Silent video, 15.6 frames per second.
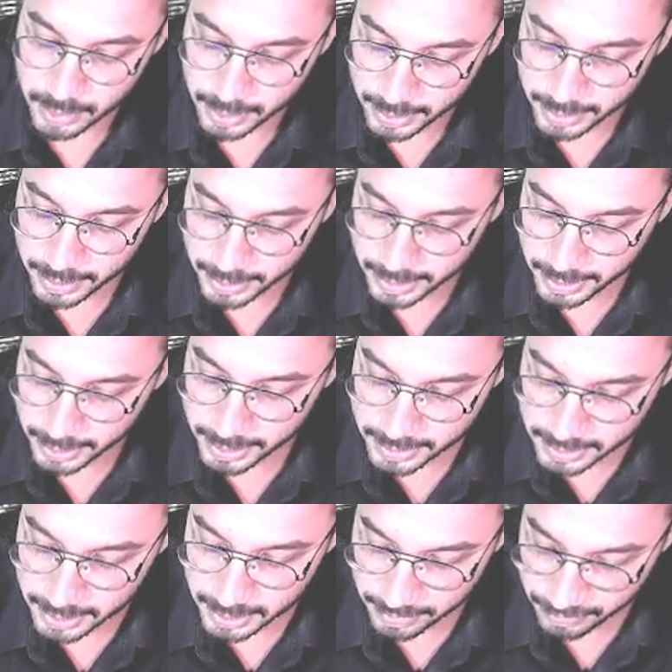
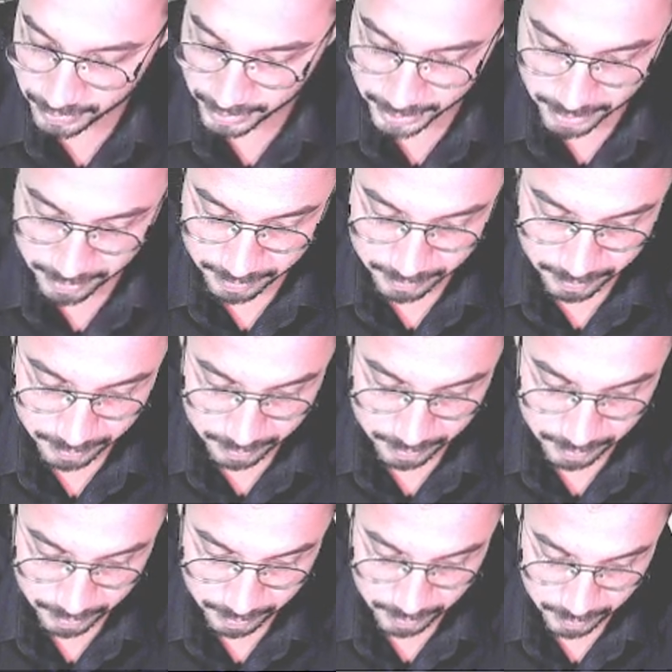Increase the feed.
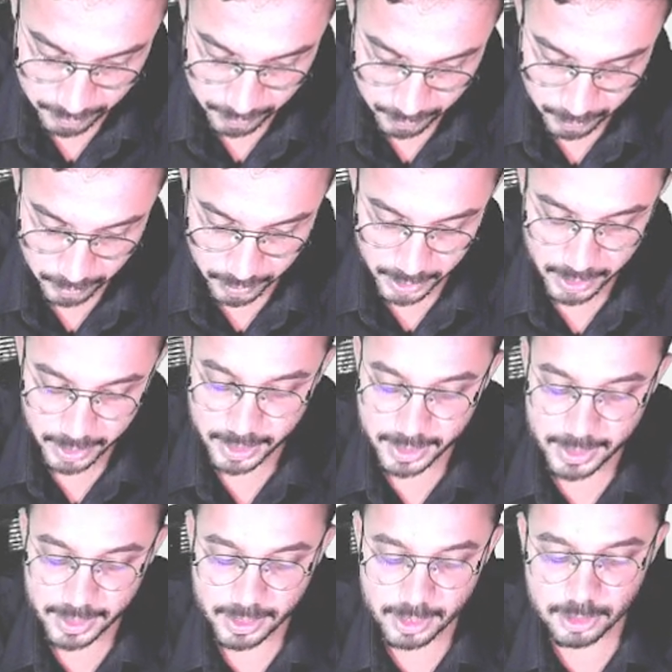Okay,
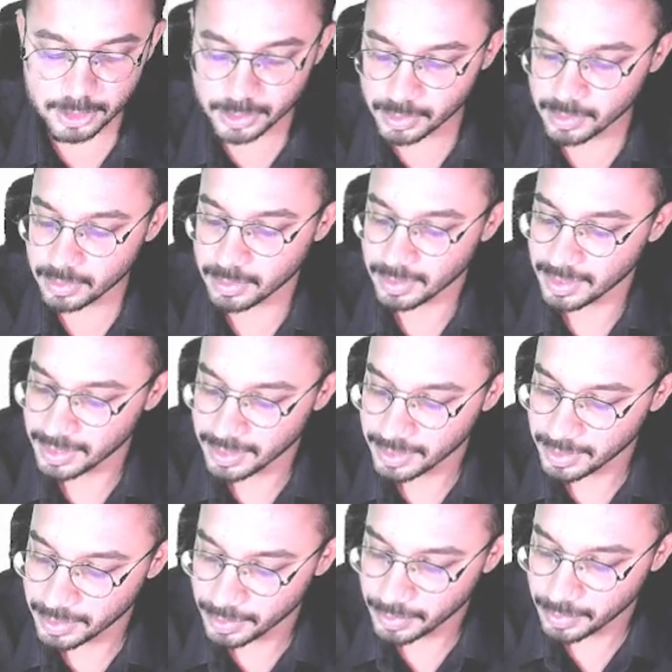here also
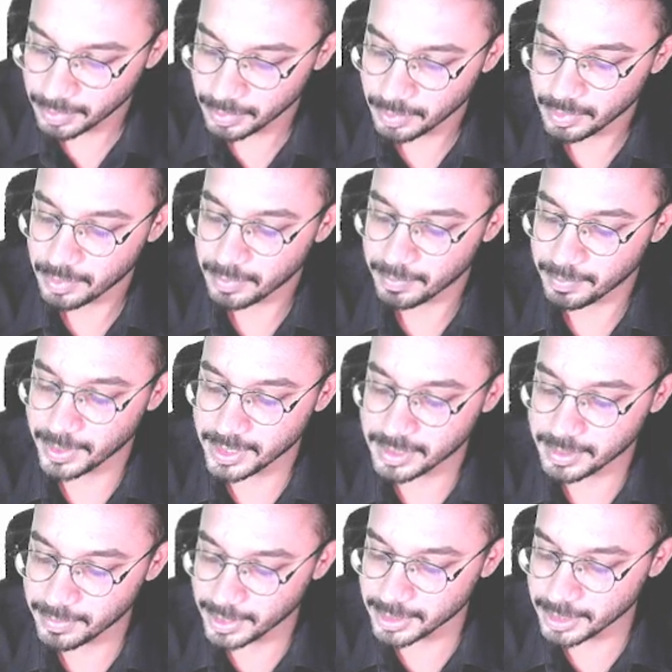breast
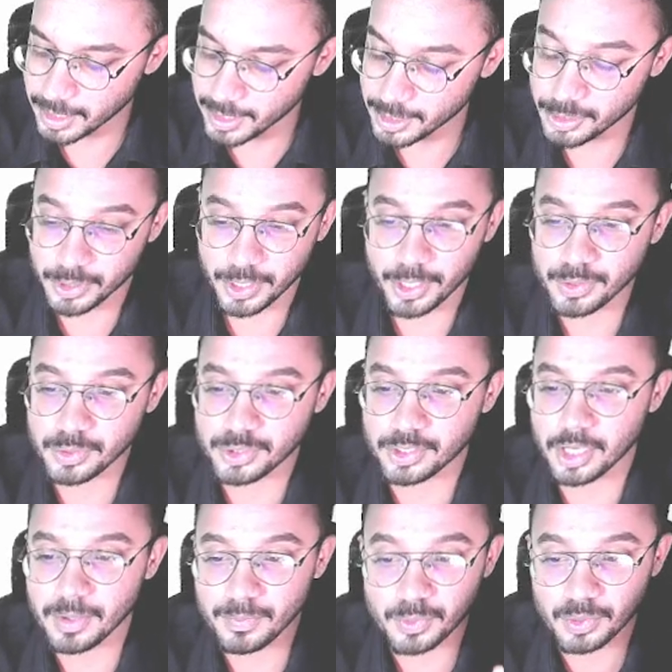milk jaundice, you have to
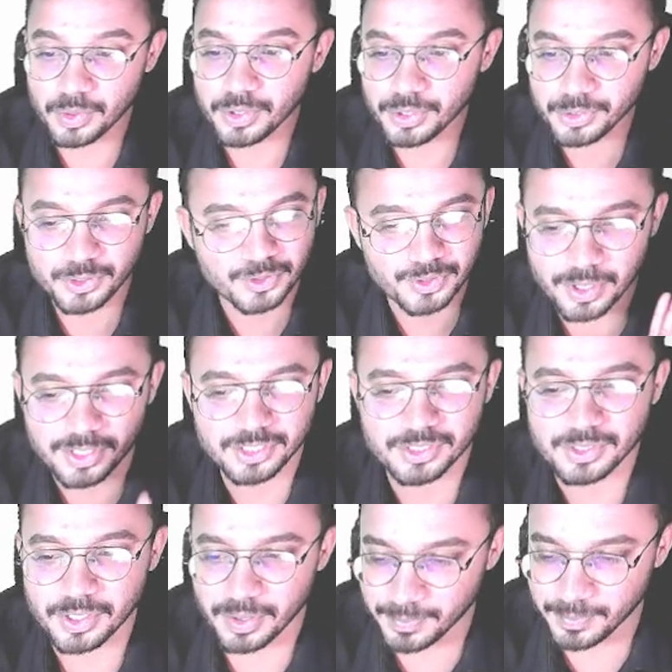stop? No, you should not
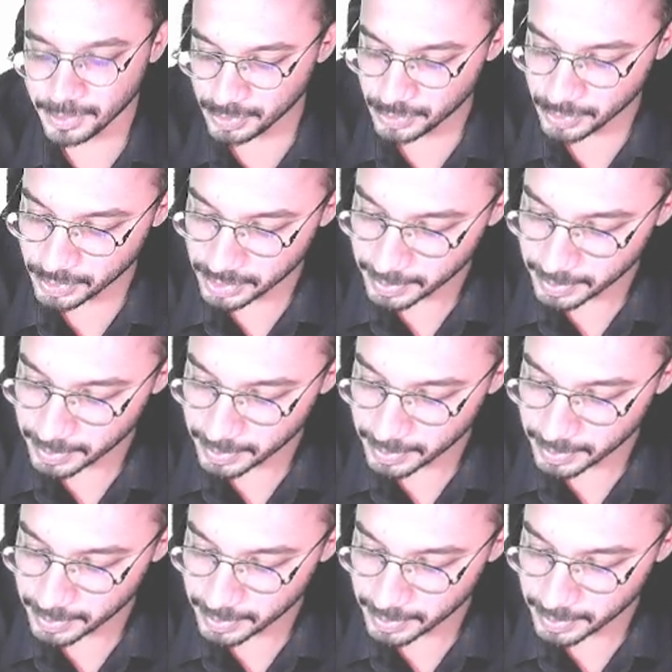stop, you should